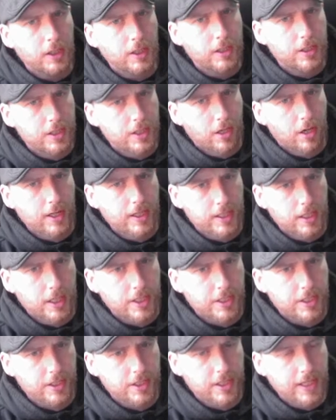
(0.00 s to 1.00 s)

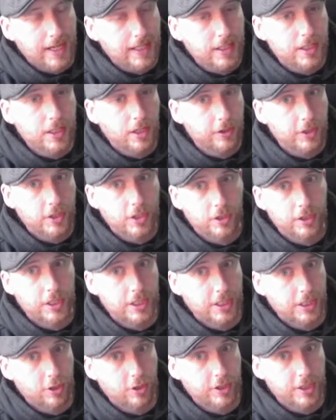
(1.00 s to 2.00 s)
Dionysus and other gods
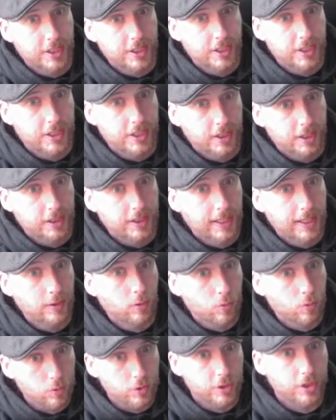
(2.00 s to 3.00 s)
and goddesses can
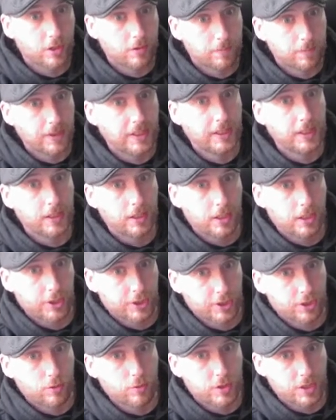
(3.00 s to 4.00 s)
also be
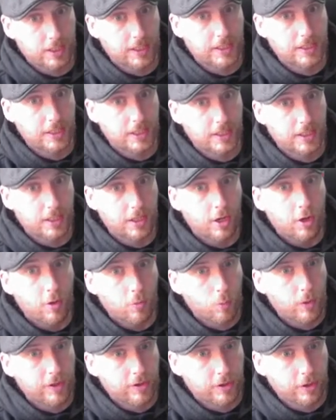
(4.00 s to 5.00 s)
associated
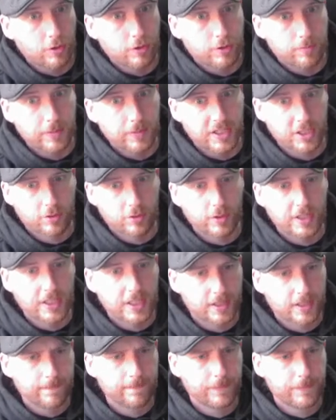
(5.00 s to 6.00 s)
with those
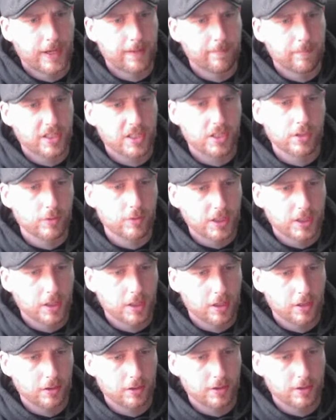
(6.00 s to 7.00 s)
mysteries, that mystery
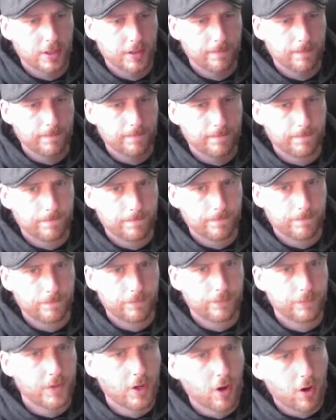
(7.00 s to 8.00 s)
cult.
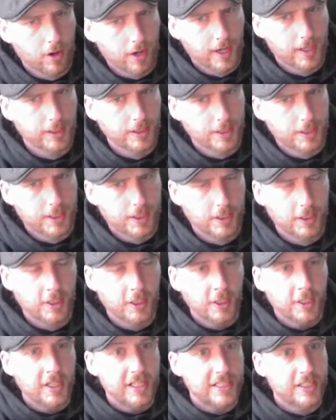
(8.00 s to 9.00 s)
Alright,
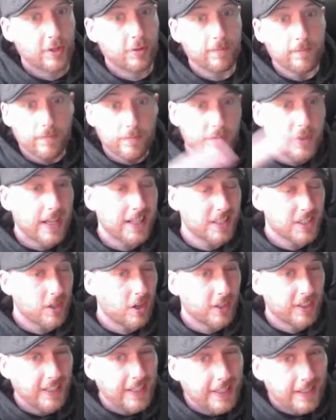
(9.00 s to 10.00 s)
so that's our
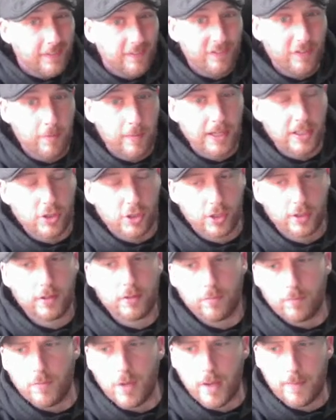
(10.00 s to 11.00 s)
key information
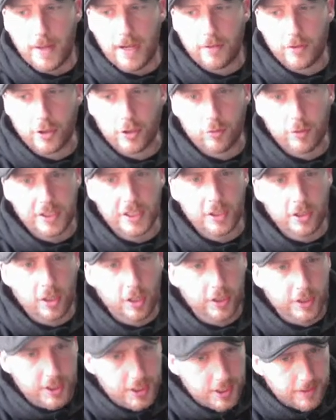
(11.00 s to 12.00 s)
about the Greek
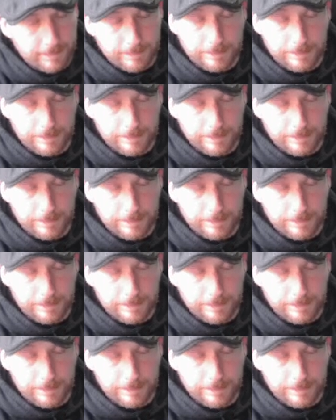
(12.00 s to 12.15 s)
gods.